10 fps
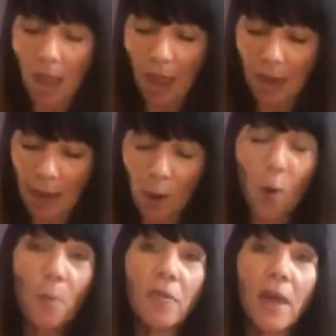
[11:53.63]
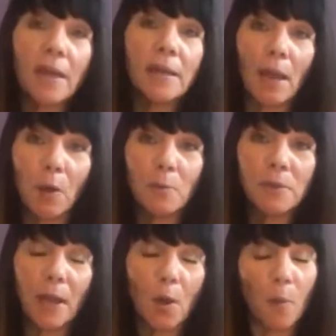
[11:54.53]
And I hope that
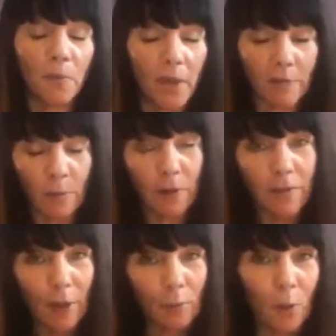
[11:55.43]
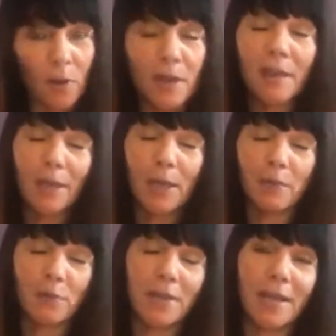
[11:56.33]
helped. I hope that everybody that wrote in, thank
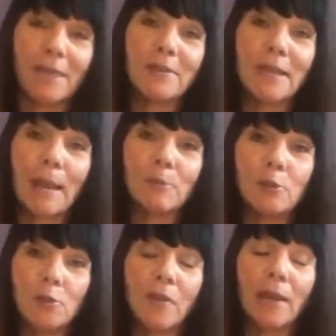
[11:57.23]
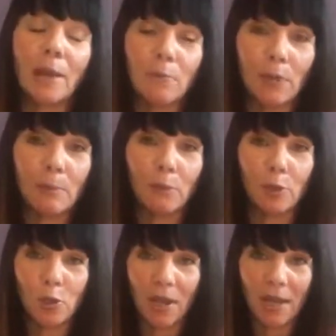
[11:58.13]
you for taking the time to do that. I really
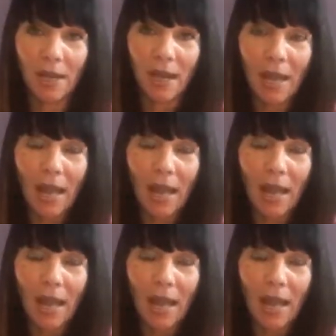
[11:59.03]
appreciate it.